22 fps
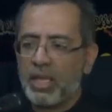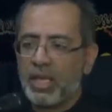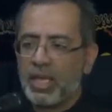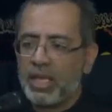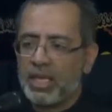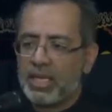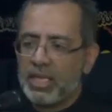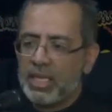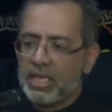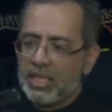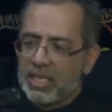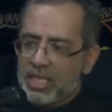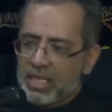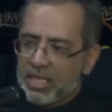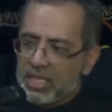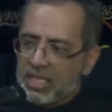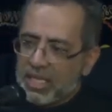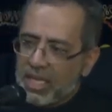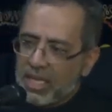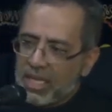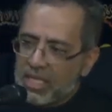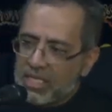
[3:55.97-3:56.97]
And in that
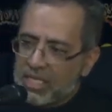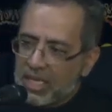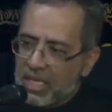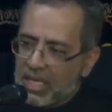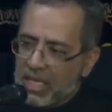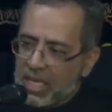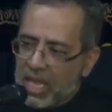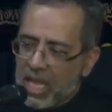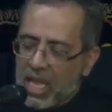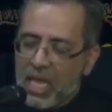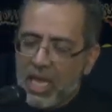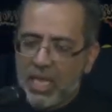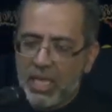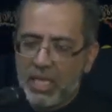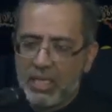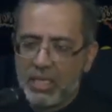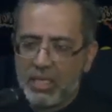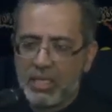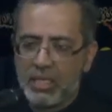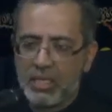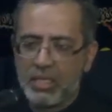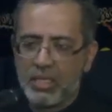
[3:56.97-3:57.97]
he has a
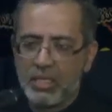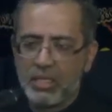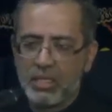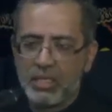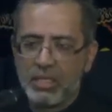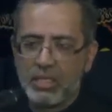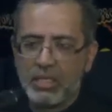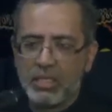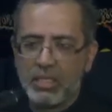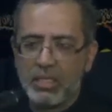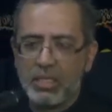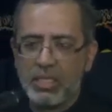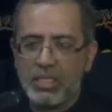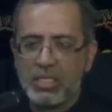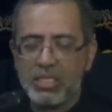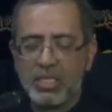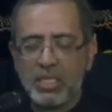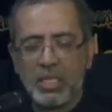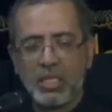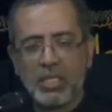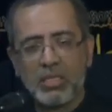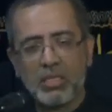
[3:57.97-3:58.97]
line, he
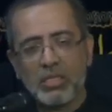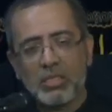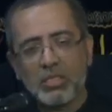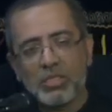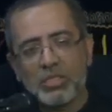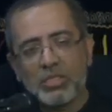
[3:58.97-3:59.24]
said,